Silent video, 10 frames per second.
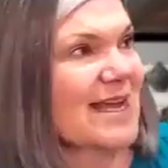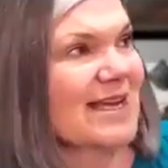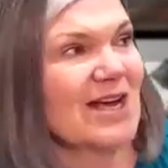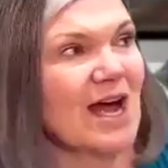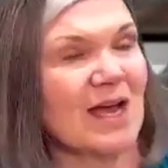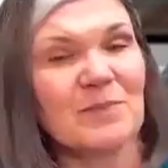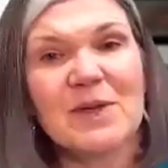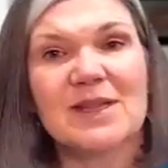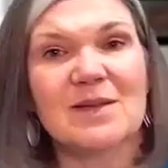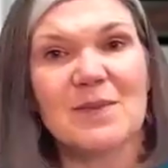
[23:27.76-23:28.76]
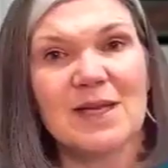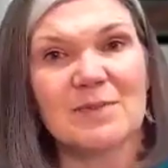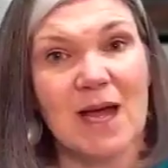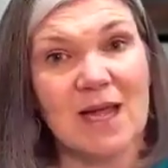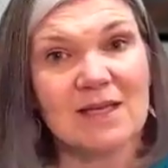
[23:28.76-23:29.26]
say God put them
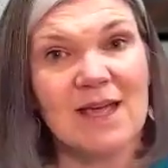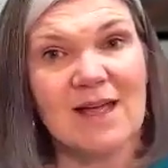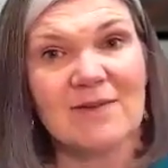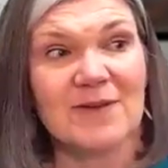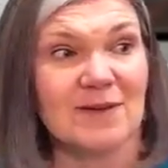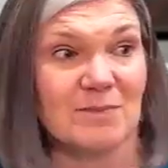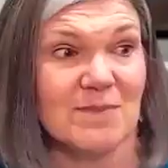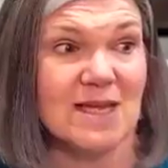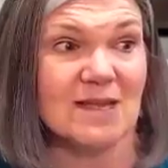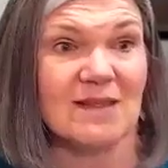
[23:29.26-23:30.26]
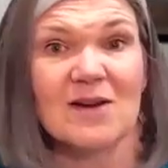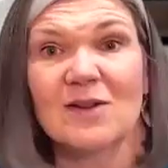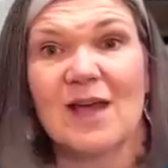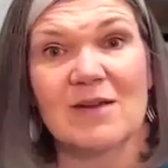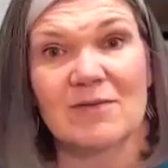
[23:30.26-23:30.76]
in my life and me in their
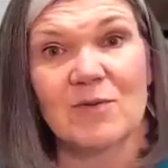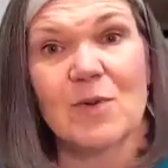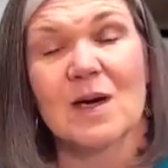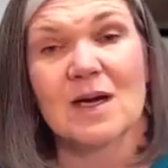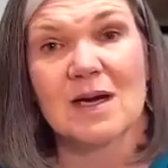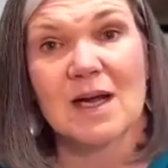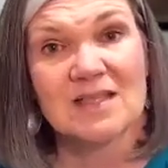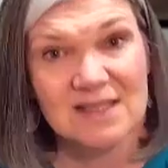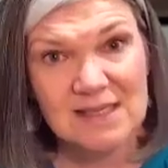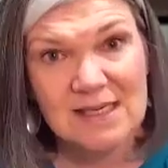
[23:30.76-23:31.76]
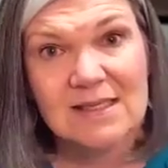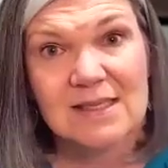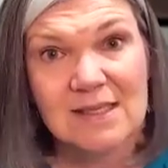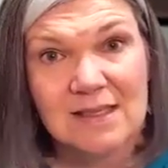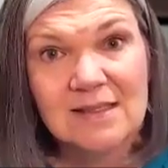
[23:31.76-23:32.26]
life for a
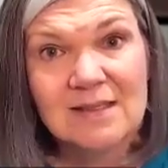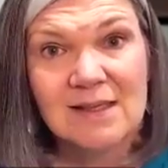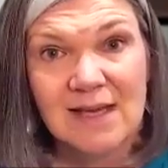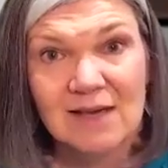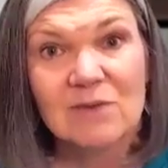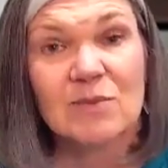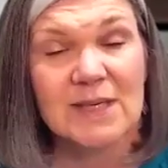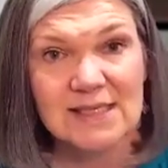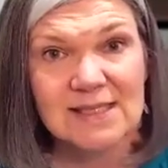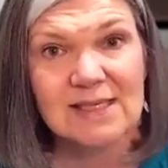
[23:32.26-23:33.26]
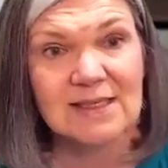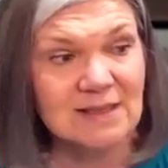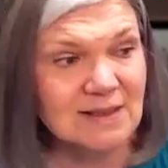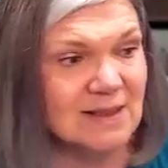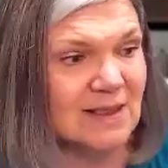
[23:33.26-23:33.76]
season and a
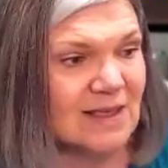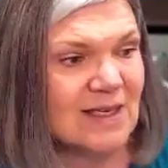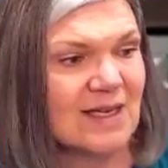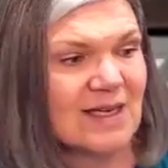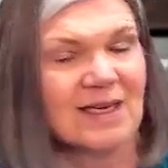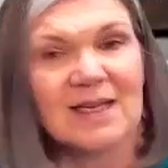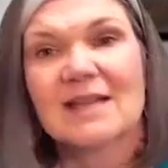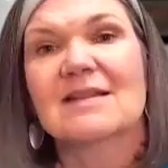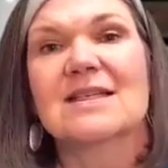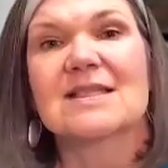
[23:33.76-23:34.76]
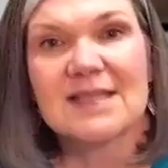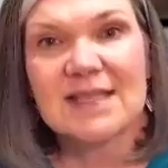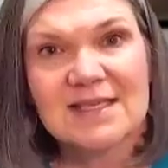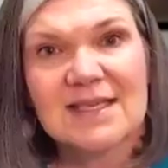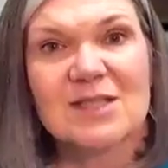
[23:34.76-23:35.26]
reason. The
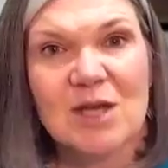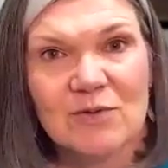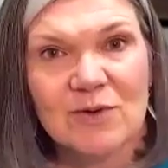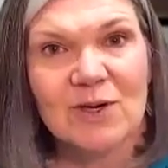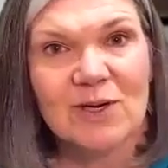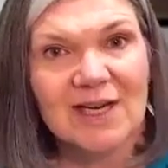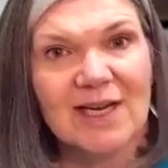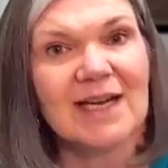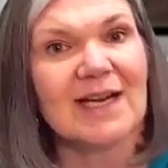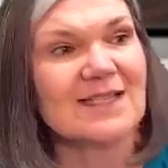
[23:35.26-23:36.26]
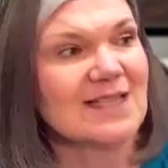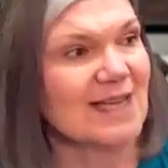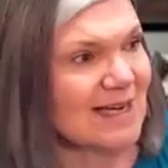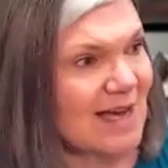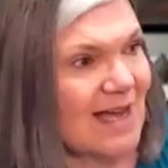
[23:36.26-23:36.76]
season's over, and I
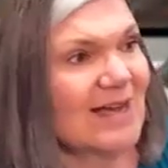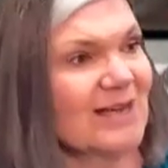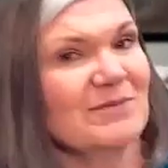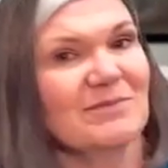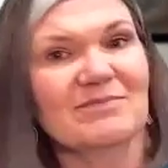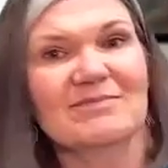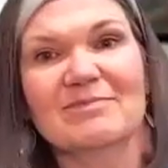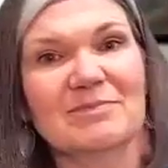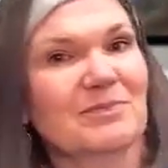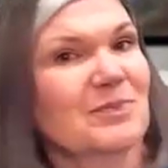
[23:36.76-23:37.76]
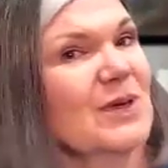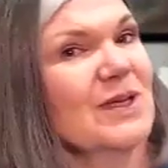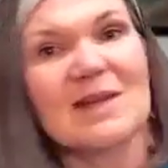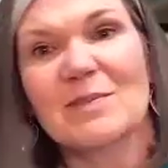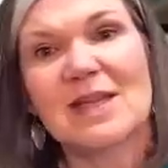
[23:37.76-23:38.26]
say, God,
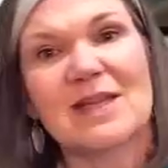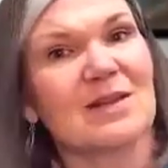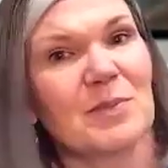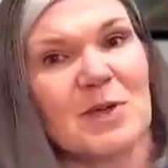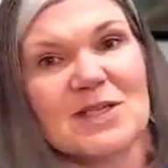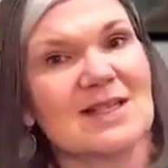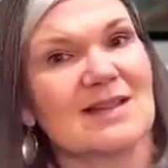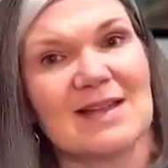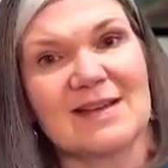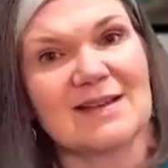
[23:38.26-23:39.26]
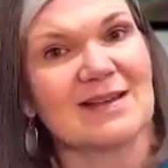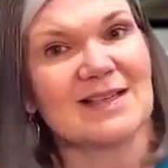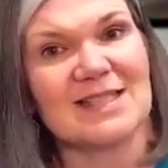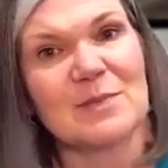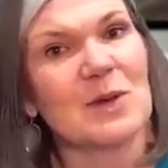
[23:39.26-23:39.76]
put them in the person that
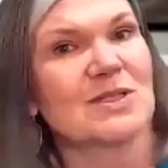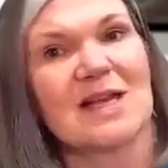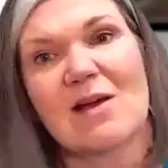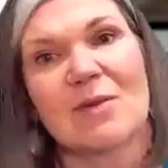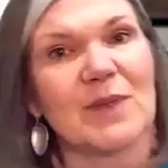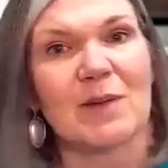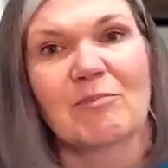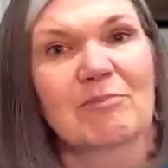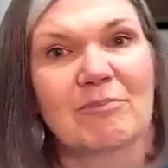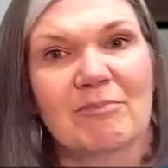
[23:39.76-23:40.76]
is supposed to help them,